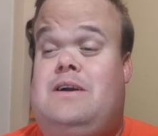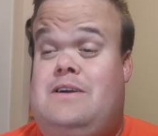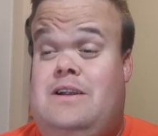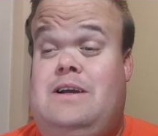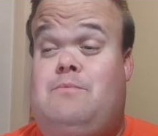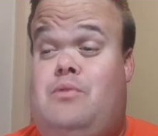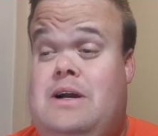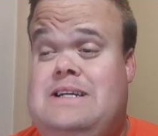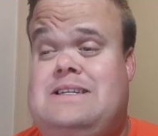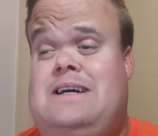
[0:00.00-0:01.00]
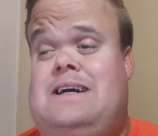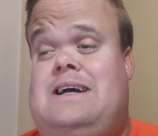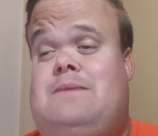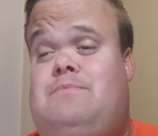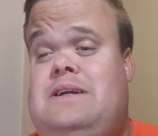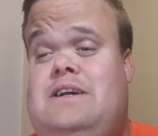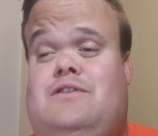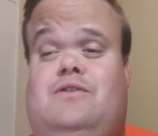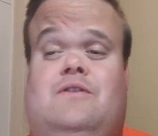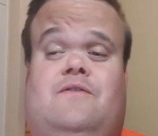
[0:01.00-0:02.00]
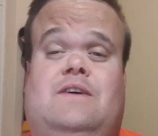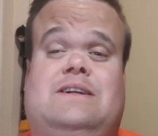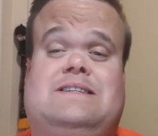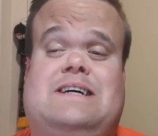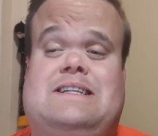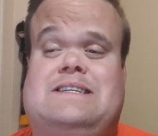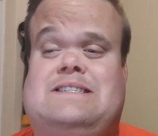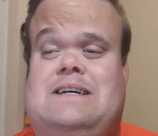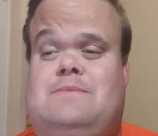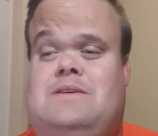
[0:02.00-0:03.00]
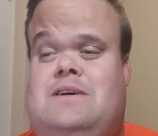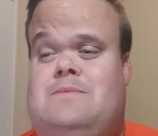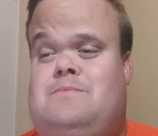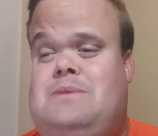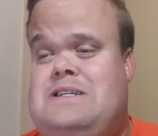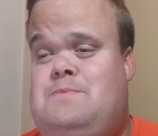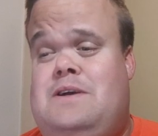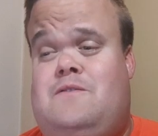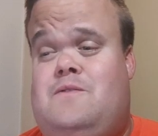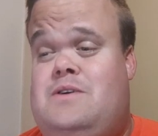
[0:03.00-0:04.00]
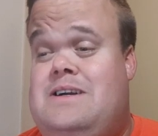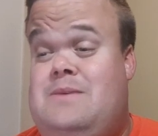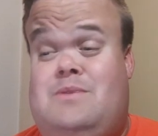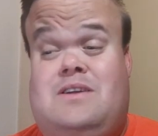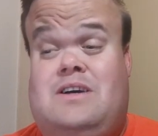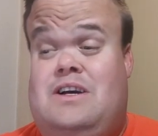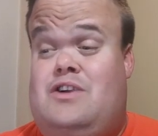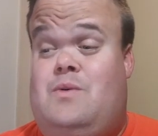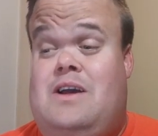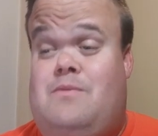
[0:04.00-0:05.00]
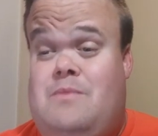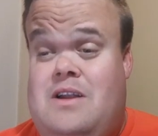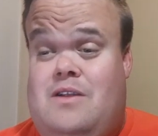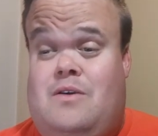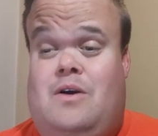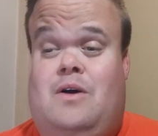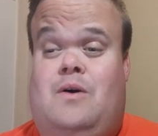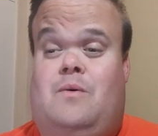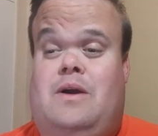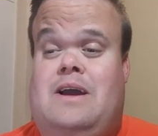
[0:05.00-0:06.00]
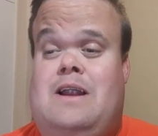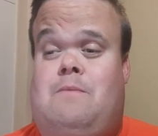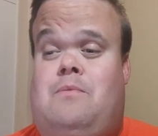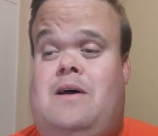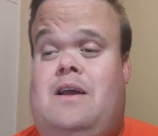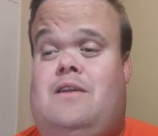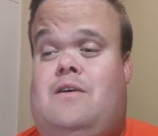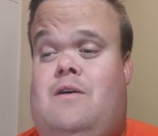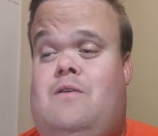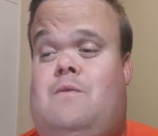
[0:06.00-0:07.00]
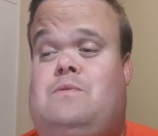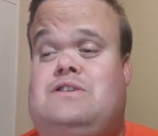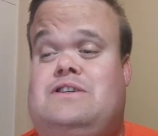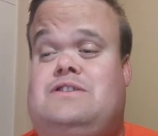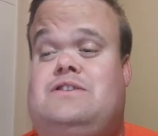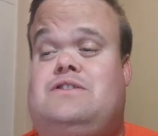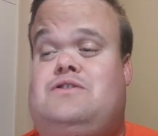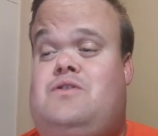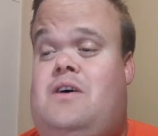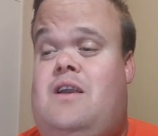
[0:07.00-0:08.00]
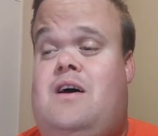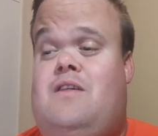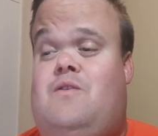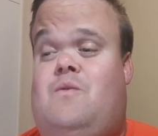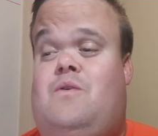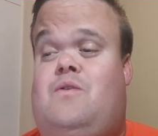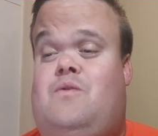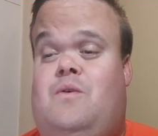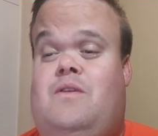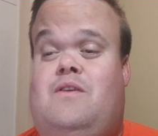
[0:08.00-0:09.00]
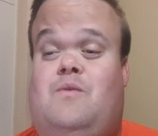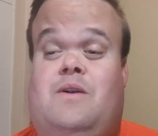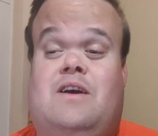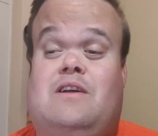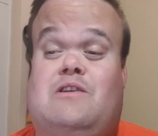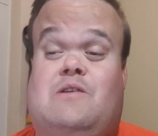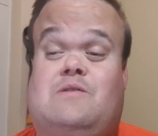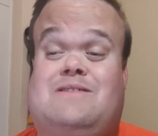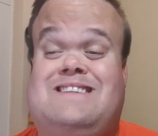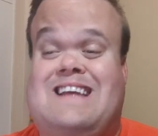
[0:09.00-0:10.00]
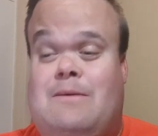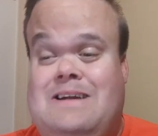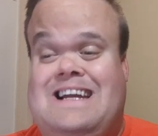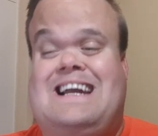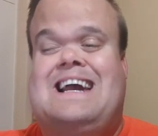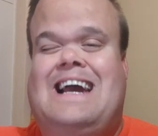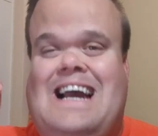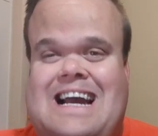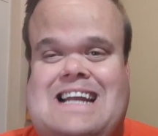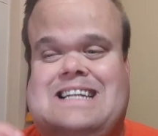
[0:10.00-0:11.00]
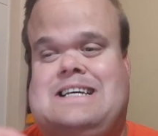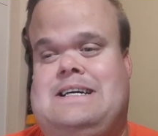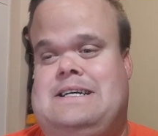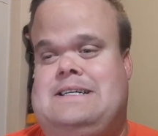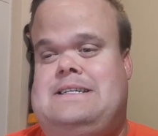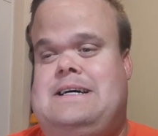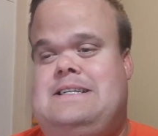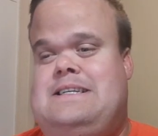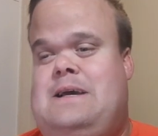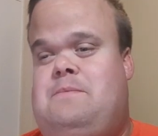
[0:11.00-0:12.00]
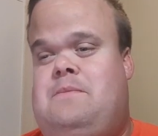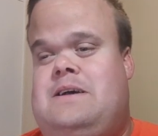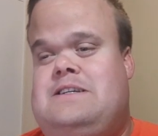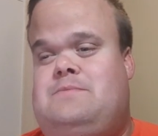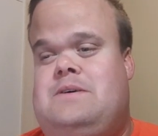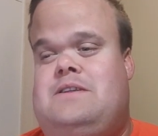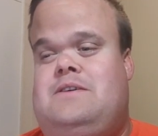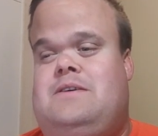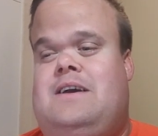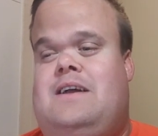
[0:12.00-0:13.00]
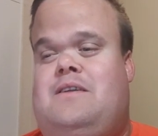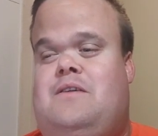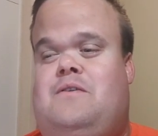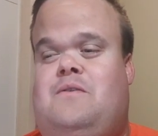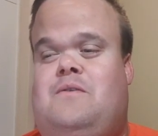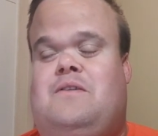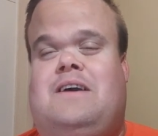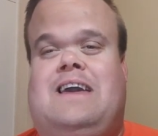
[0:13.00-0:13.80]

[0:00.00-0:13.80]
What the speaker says: clean breaks and beating 2 defenders at the same time. Best peak of work came in the 28th minute, where he had a play to close opposition try line, saw the 28-year-old dummy and sidestep Smith to canter through the